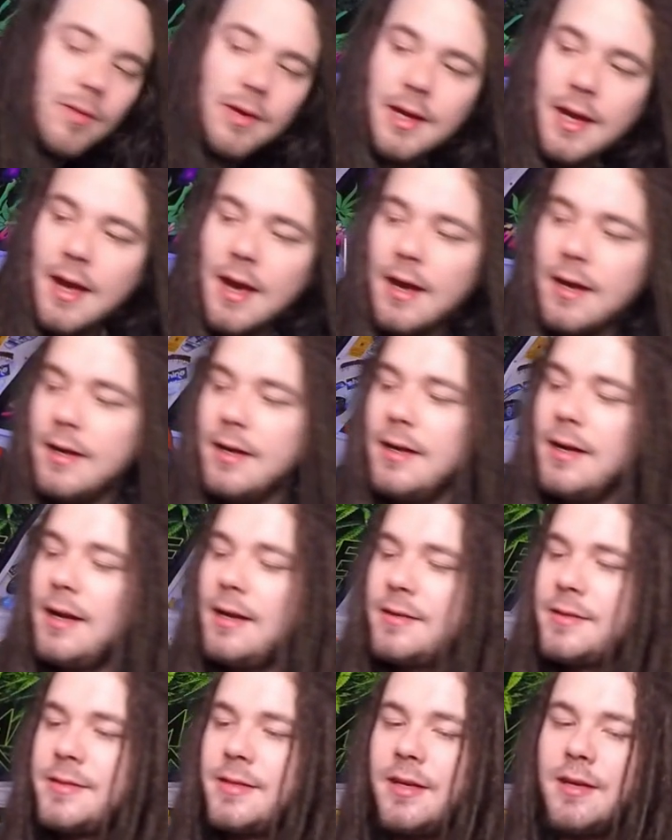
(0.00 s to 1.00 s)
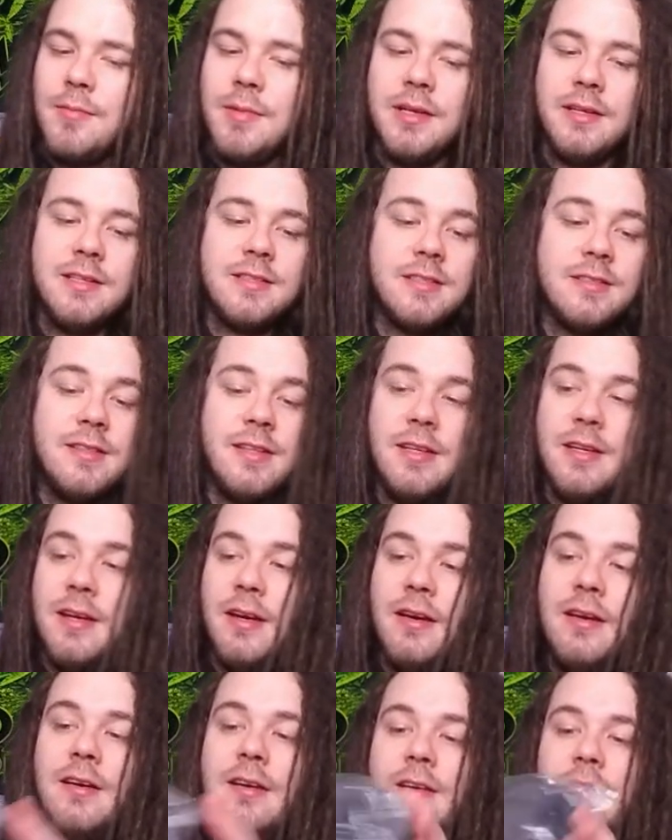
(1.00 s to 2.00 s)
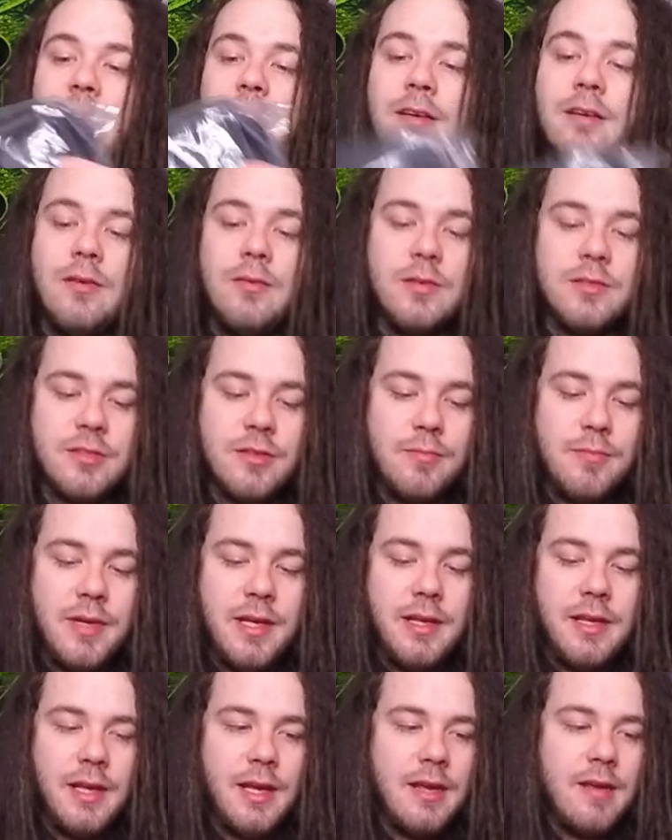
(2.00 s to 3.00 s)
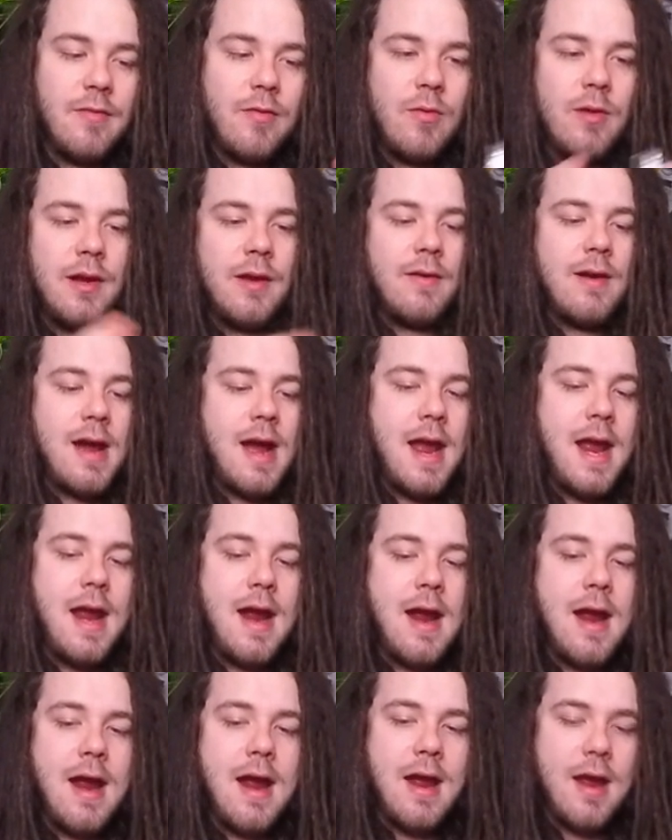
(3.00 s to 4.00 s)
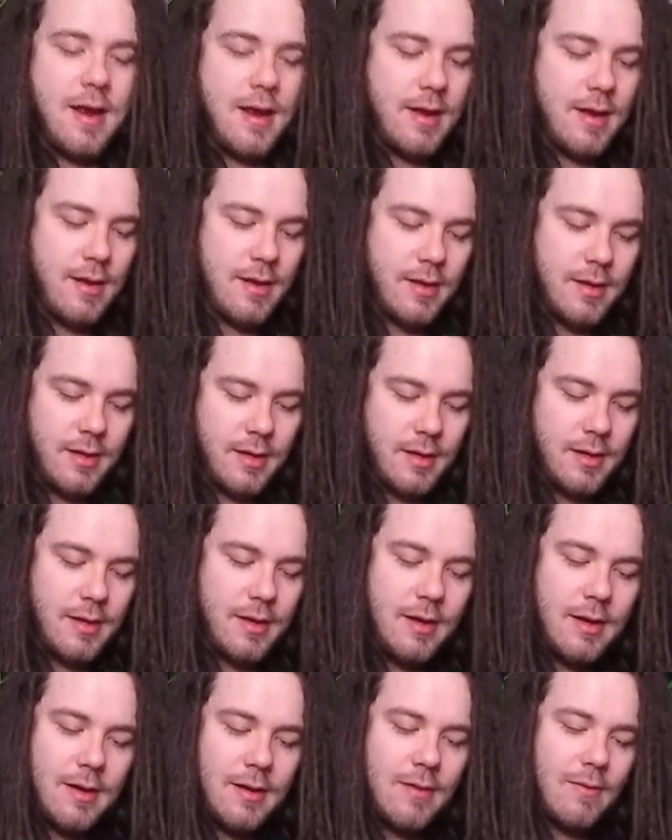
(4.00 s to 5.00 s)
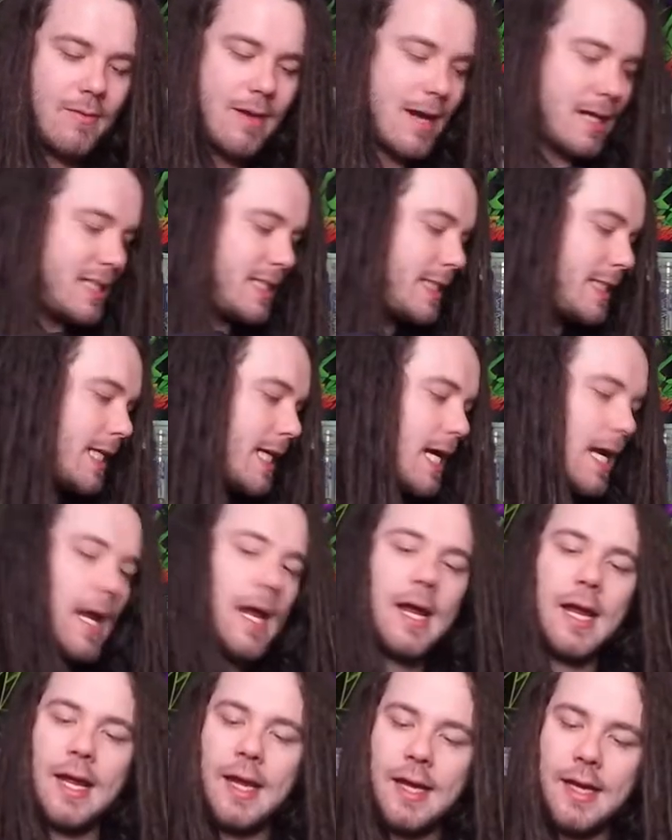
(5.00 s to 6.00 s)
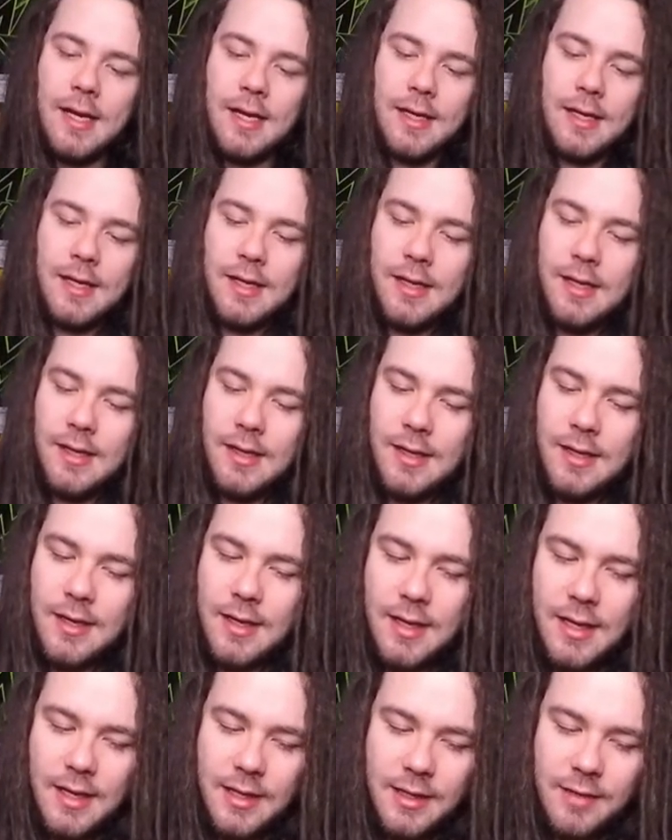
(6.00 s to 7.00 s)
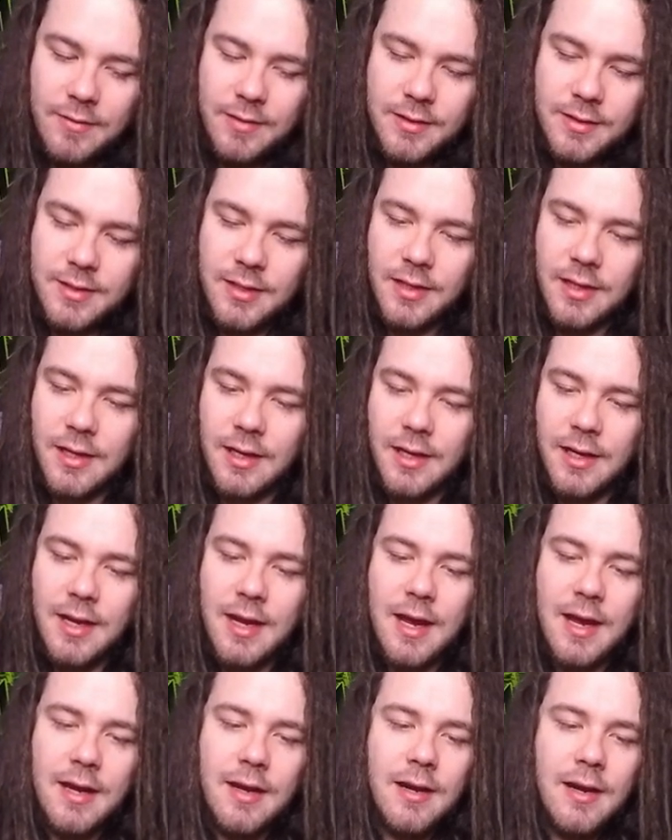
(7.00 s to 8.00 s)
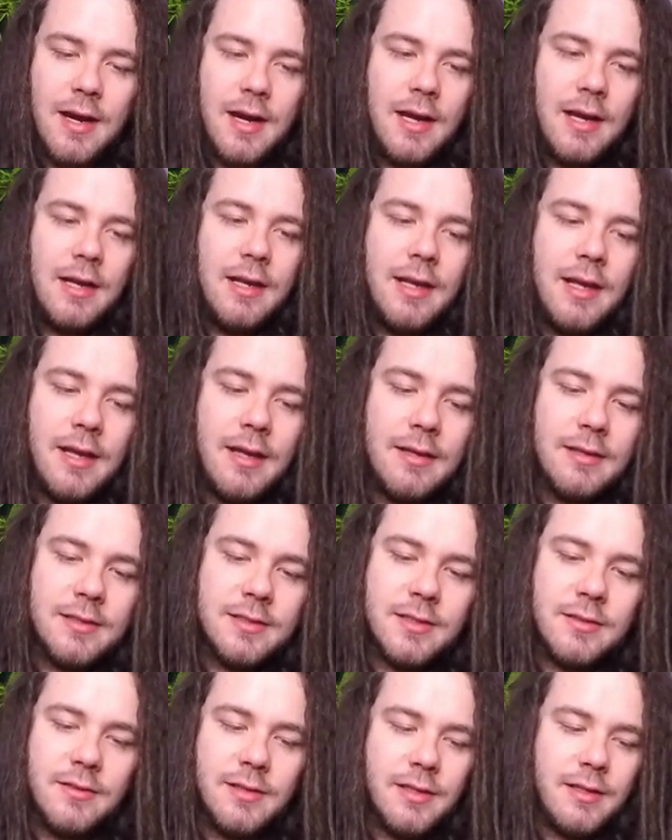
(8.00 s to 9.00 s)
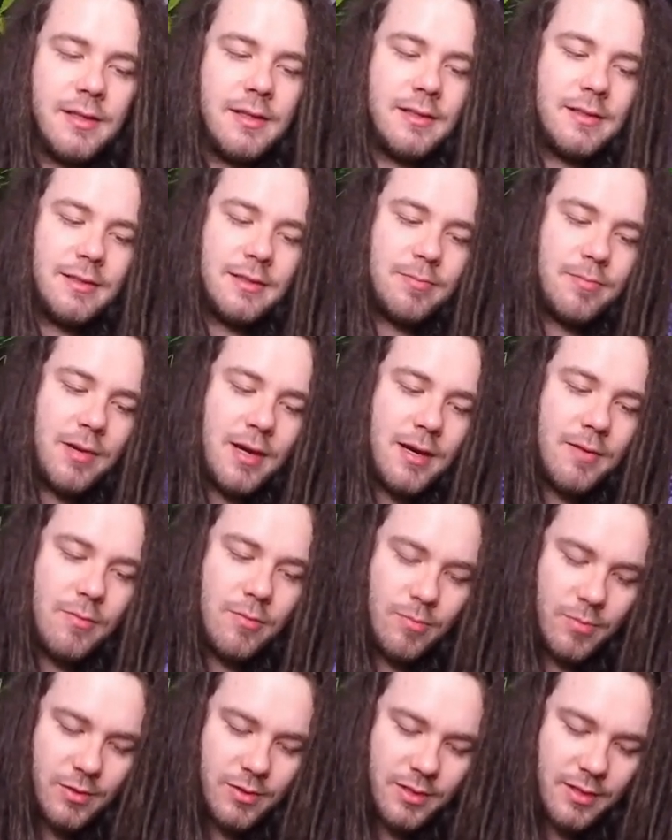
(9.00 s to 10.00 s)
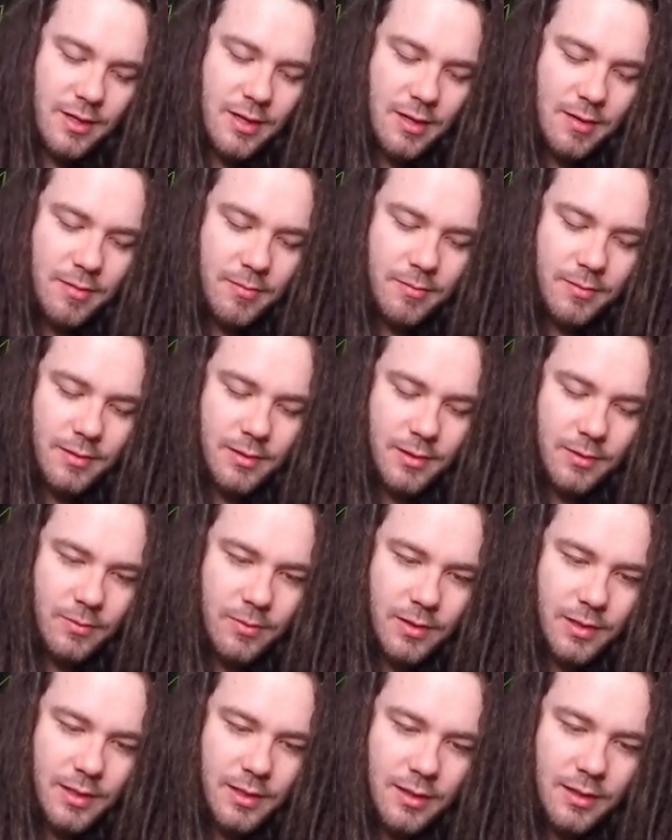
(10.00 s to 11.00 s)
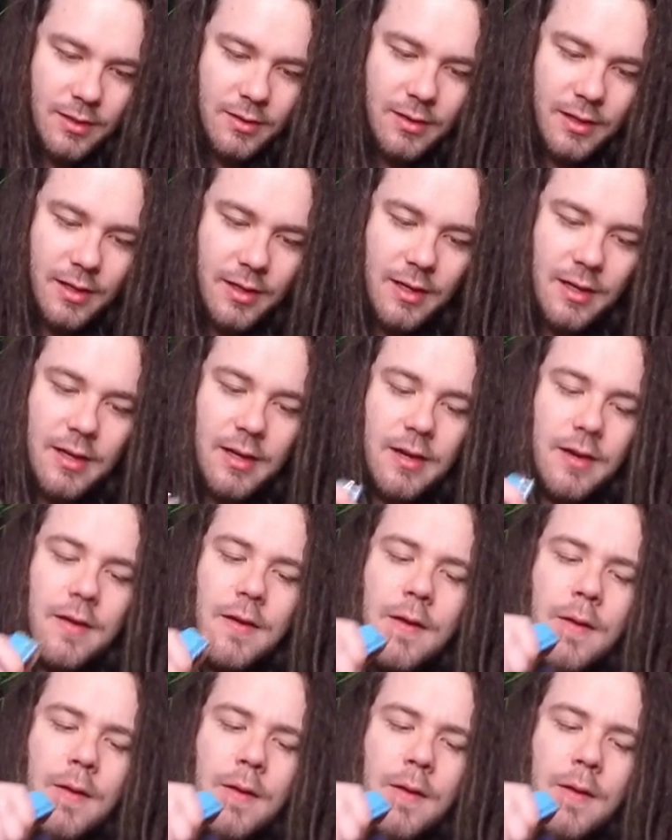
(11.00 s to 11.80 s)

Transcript: we got in that sucker. this is the uh, what's gonna be in the giveaway right here. Right here. Haven't even took a gander at it yet. Let's go ahead and hit this pipe one more time and we'll get looking at it.